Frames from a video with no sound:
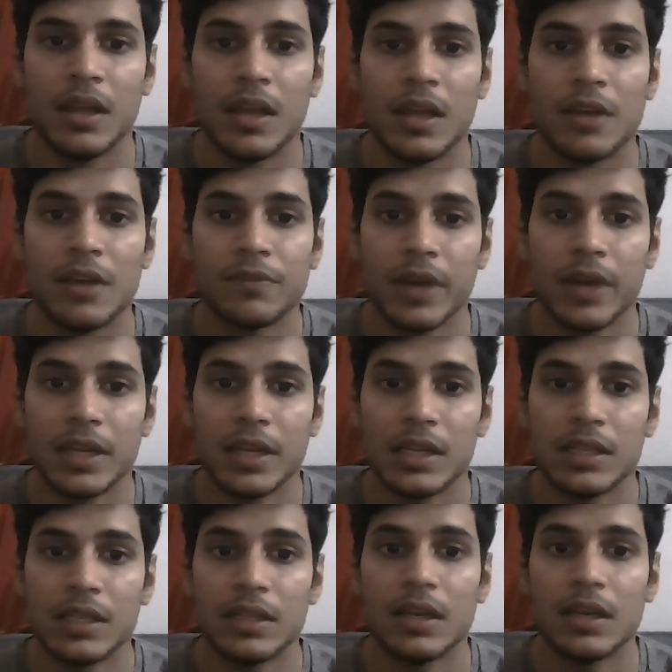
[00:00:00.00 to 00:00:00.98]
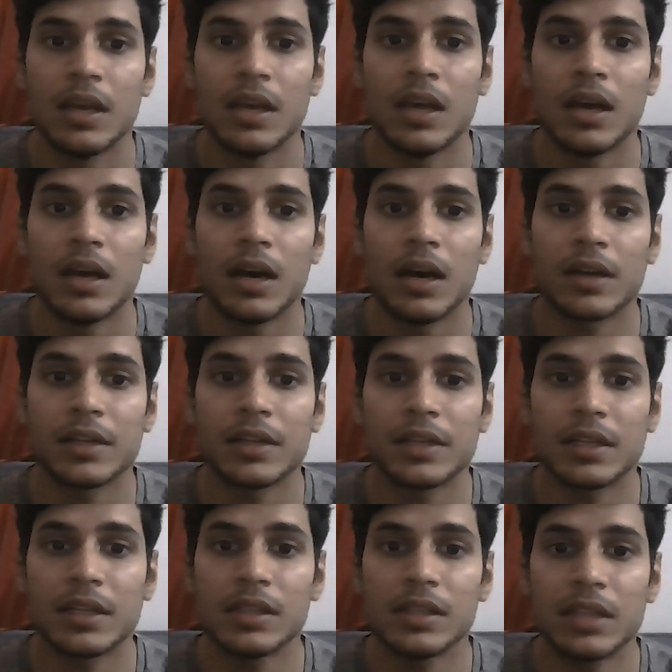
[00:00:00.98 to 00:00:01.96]
Finally, a
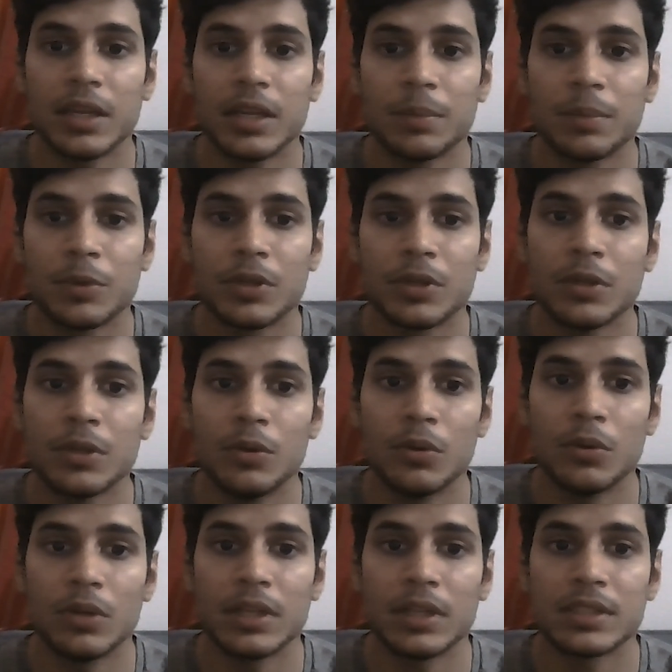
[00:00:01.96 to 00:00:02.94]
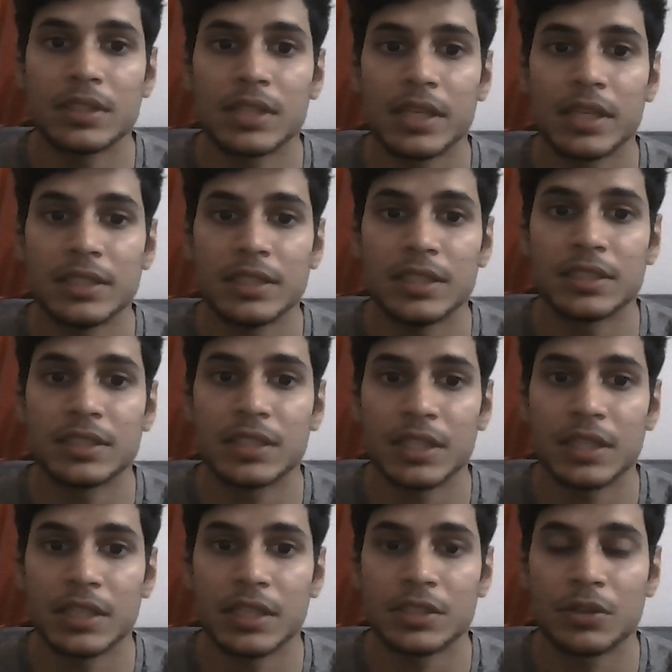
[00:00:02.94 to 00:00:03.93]
critical therapeutic goal is agency
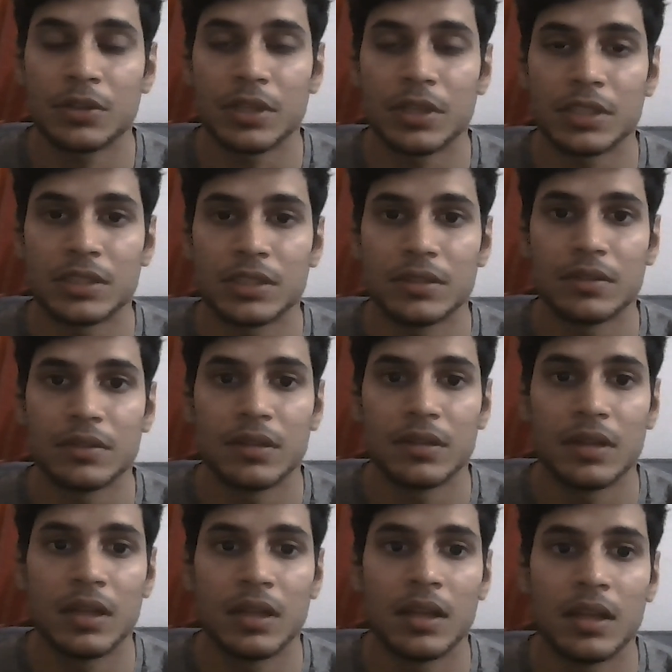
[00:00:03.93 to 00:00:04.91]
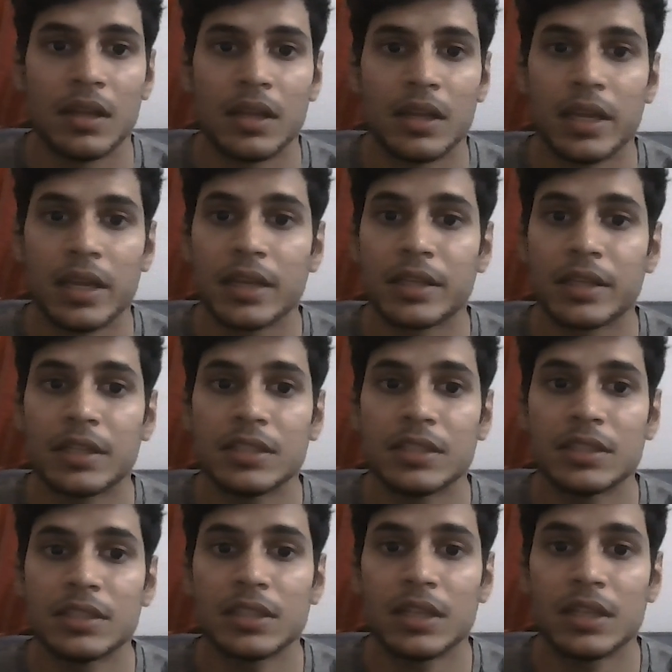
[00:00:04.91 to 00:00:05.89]
restoration.
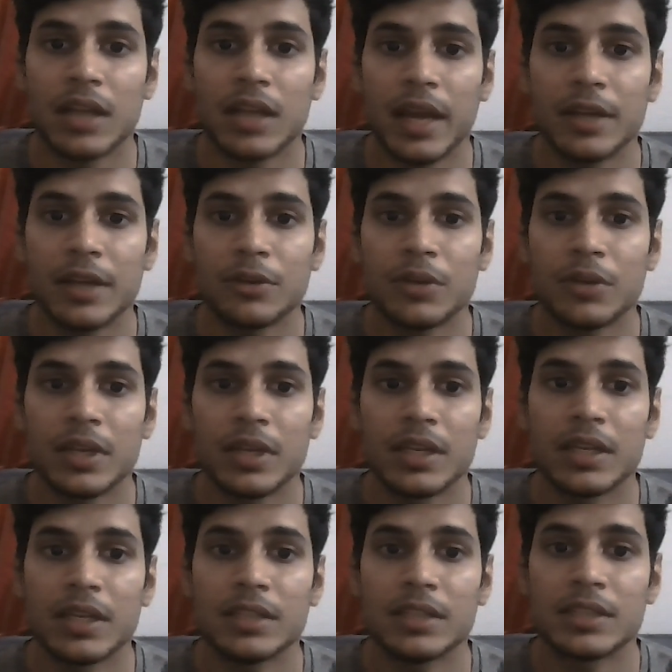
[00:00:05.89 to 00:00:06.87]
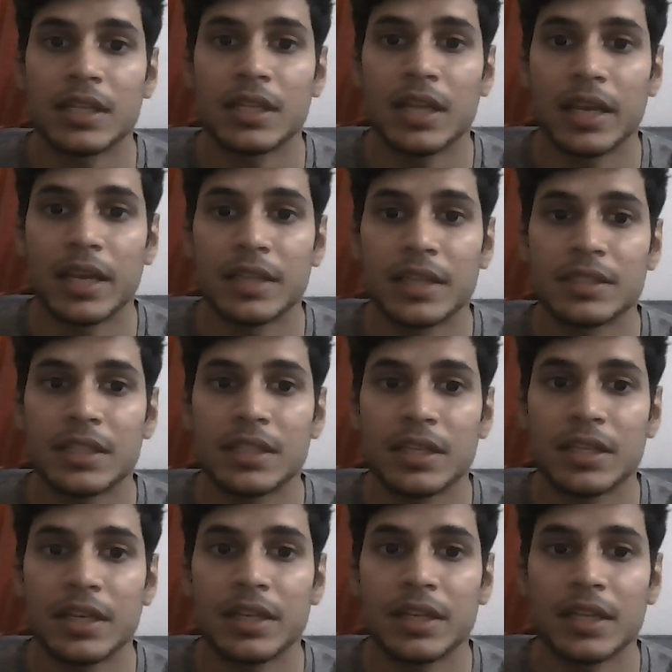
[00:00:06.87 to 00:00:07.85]
Encouraging the client to engage in legacy
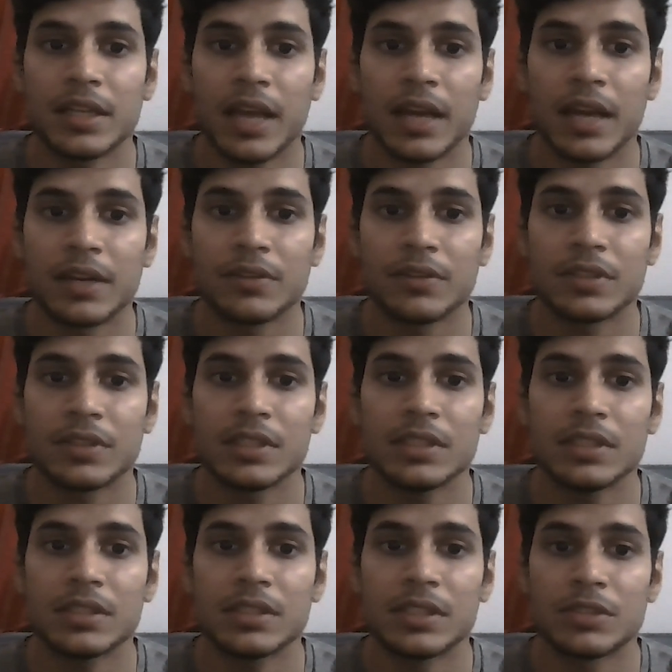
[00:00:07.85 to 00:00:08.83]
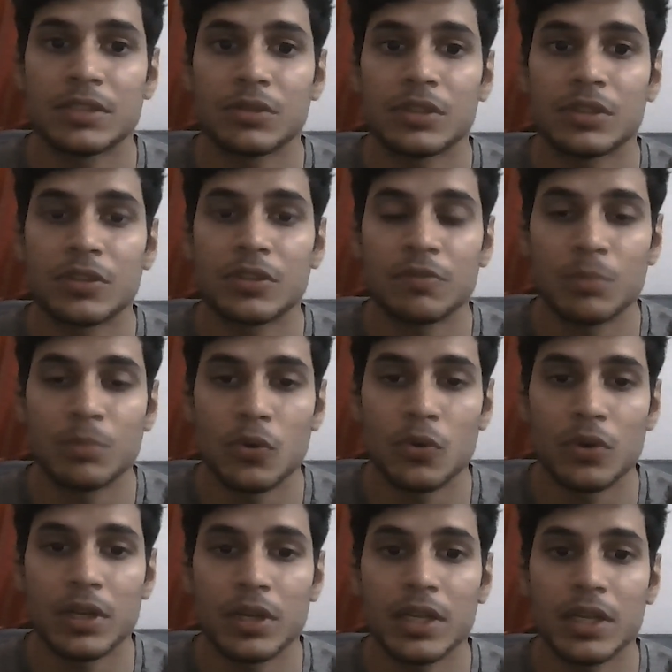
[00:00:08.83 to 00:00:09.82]
creating activities, rituals of
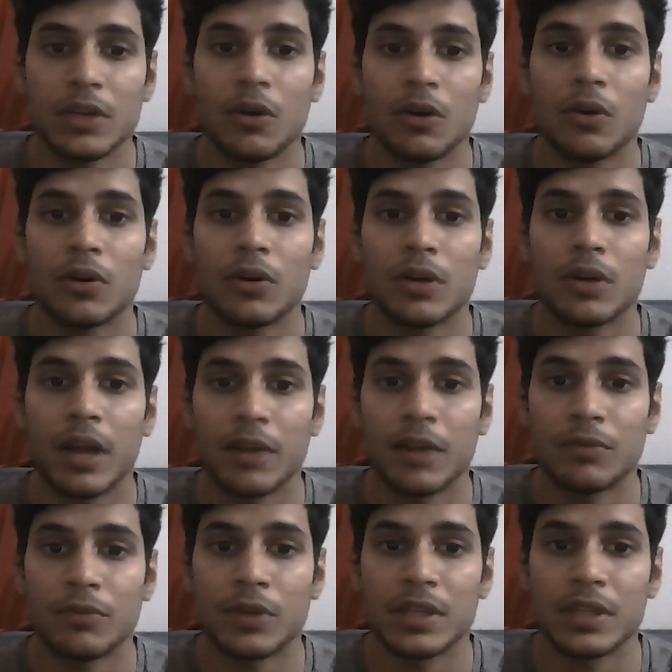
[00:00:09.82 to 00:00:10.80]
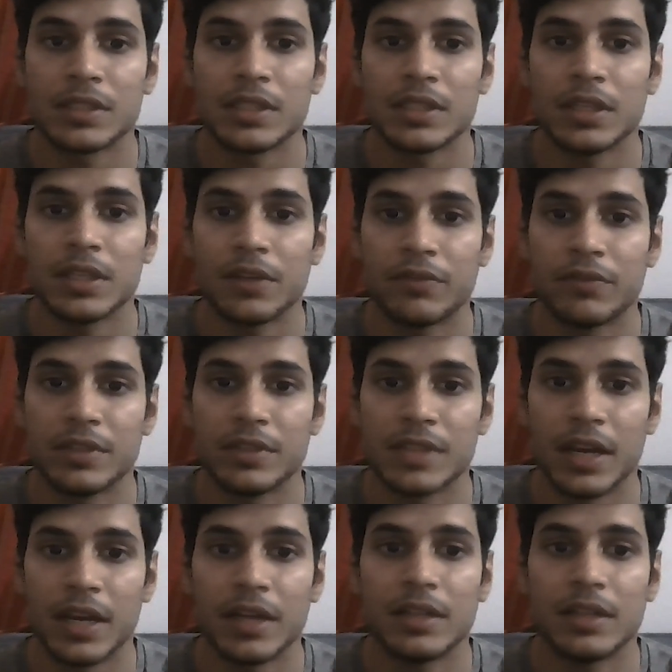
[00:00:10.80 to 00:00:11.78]
mourning, or advocacy, if
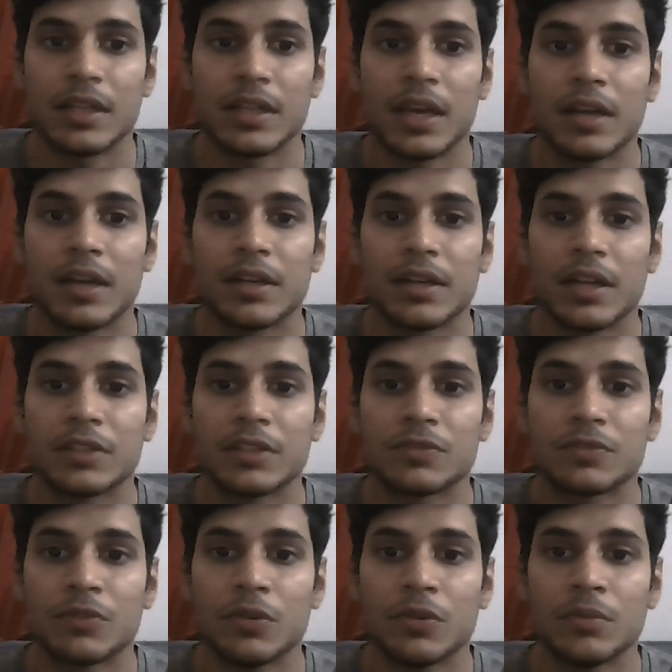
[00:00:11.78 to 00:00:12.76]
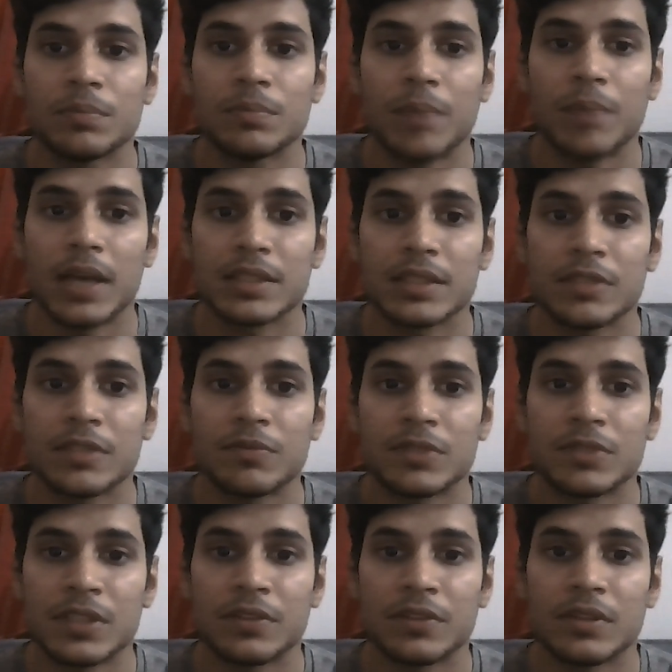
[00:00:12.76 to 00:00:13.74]
desired, can transform passive
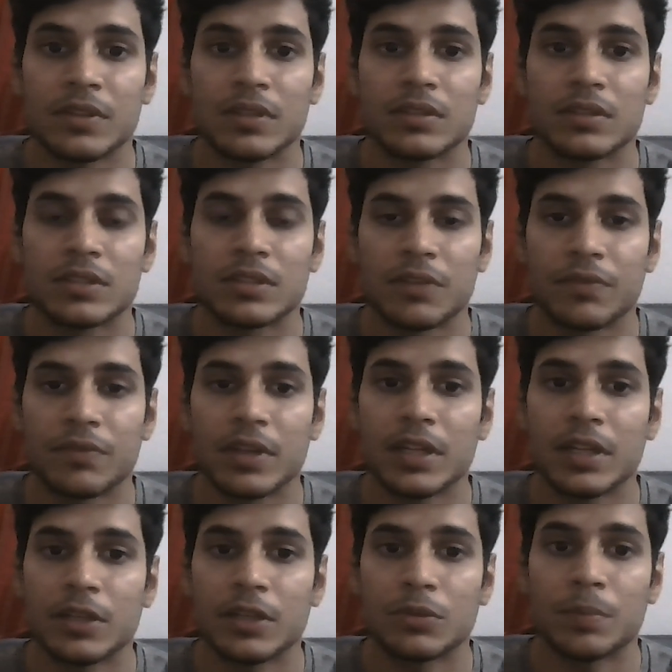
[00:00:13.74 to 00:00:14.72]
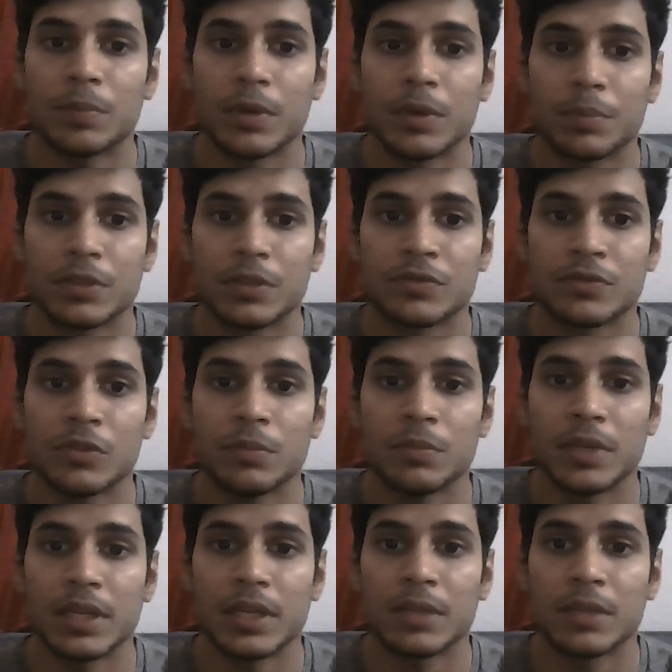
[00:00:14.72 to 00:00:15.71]
suffering into purposeful
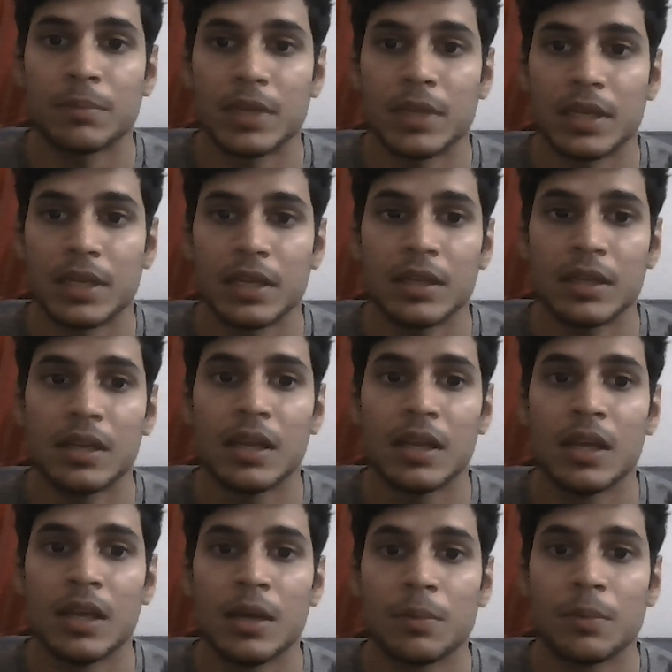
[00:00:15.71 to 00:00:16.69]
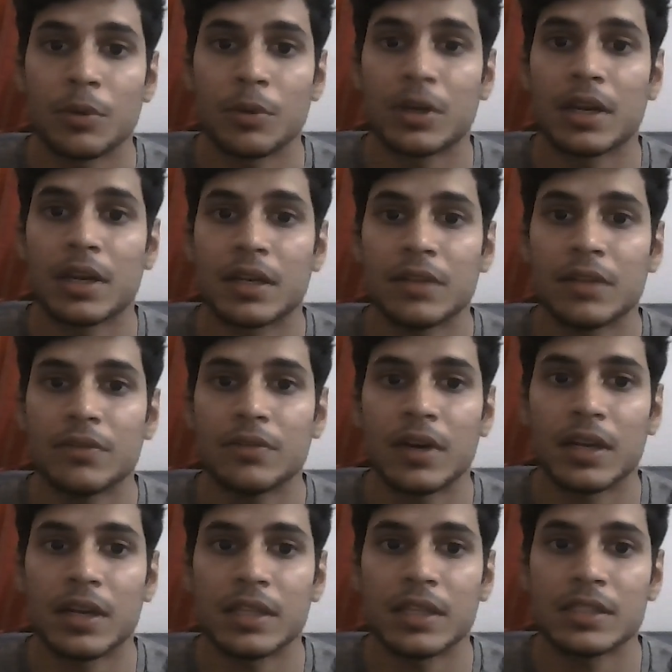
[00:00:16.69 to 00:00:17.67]
meaning making, protective
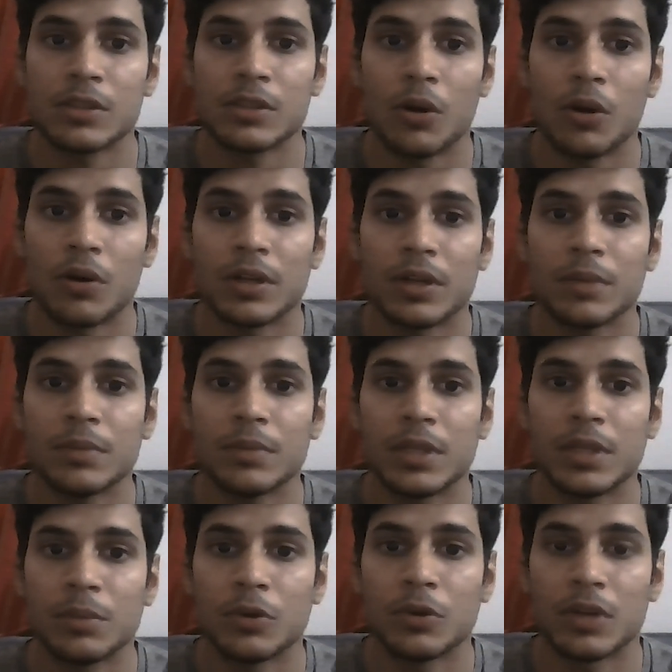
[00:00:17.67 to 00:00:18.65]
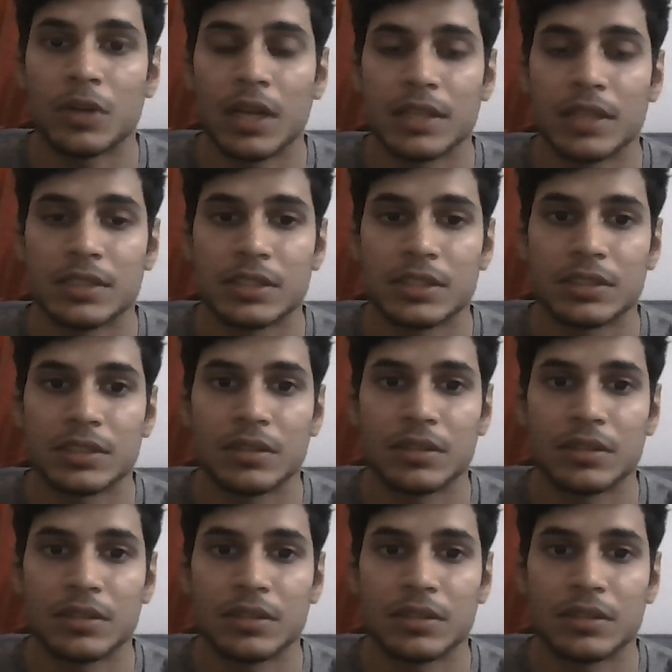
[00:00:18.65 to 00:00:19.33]
against long term demoralization.